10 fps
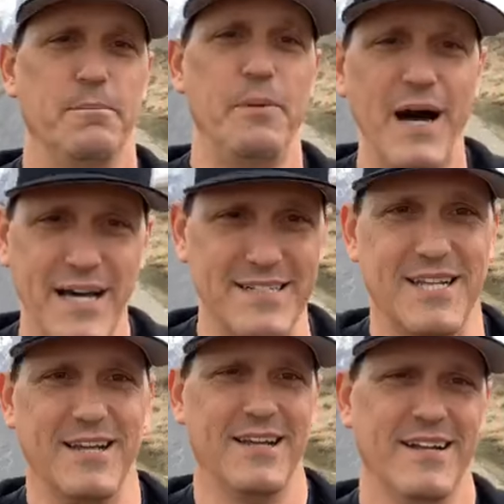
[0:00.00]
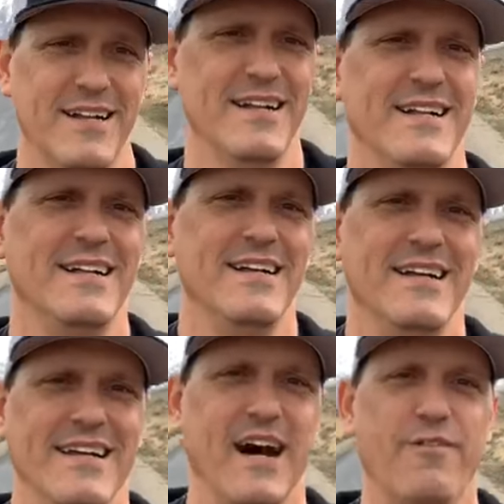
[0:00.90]
But
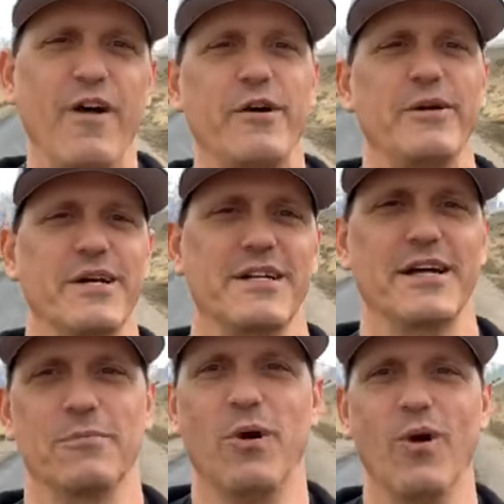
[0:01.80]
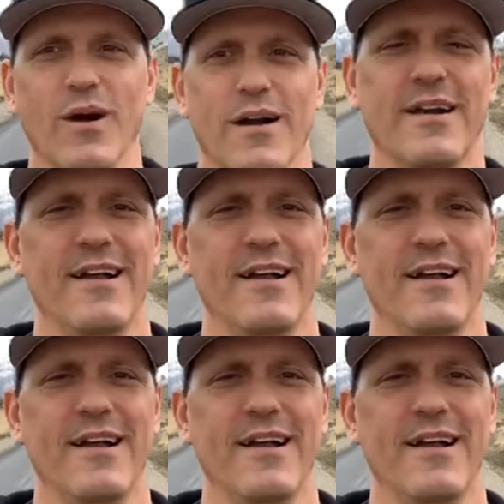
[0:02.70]
I feel like we could have done more.